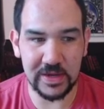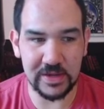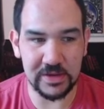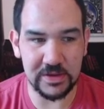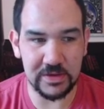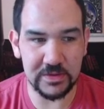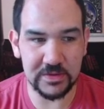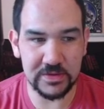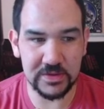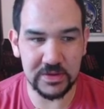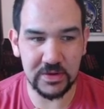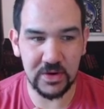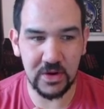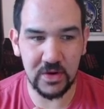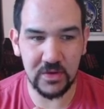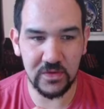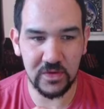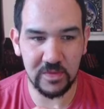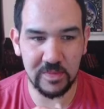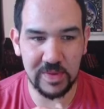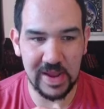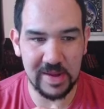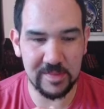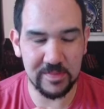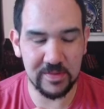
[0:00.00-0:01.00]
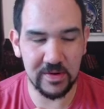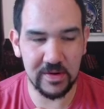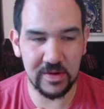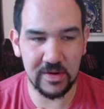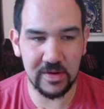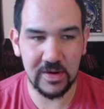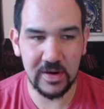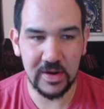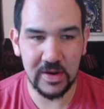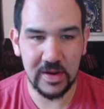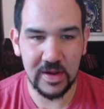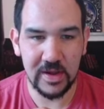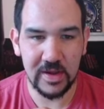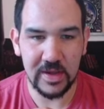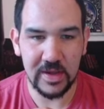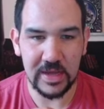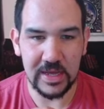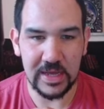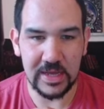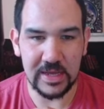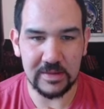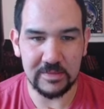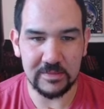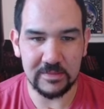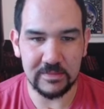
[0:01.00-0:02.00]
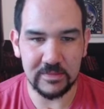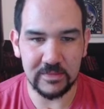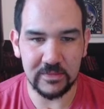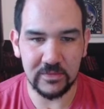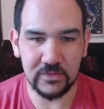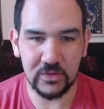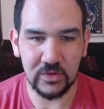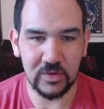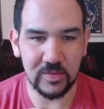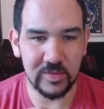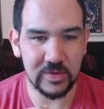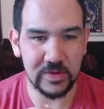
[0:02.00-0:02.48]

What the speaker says: I use it over paper rule